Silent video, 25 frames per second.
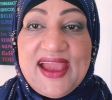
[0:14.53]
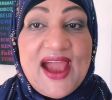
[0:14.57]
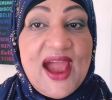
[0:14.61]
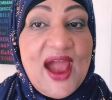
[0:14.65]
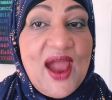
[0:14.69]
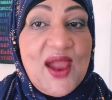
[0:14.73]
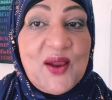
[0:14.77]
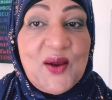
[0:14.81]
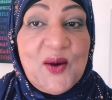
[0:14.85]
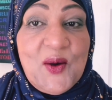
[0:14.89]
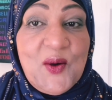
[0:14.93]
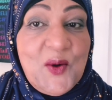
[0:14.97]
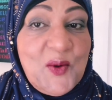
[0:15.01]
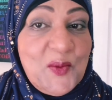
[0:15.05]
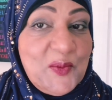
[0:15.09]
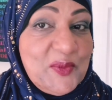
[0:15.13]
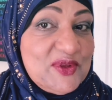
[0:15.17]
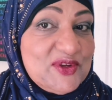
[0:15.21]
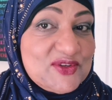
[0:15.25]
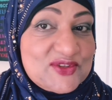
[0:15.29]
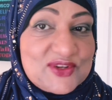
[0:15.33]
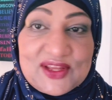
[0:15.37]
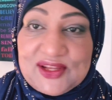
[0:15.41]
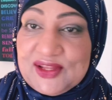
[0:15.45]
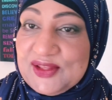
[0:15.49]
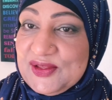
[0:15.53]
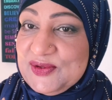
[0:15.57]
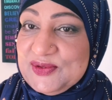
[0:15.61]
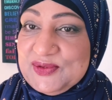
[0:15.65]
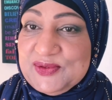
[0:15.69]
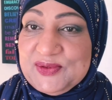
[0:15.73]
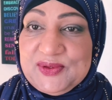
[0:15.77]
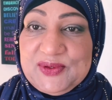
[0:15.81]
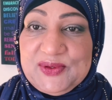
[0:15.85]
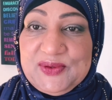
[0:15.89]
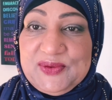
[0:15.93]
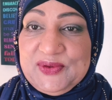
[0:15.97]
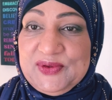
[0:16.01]
I hope inshallah you're
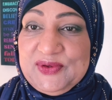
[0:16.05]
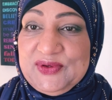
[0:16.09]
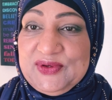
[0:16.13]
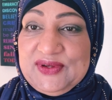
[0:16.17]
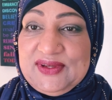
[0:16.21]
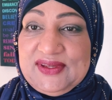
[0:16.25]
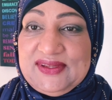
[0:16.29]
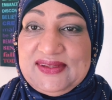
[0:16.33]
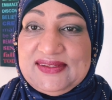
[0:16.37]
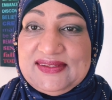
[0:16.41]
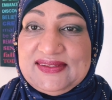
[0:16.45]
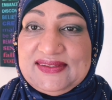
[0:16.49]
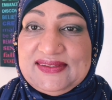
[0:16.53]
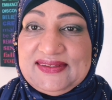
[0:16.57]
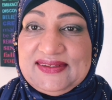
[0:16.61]
doing good.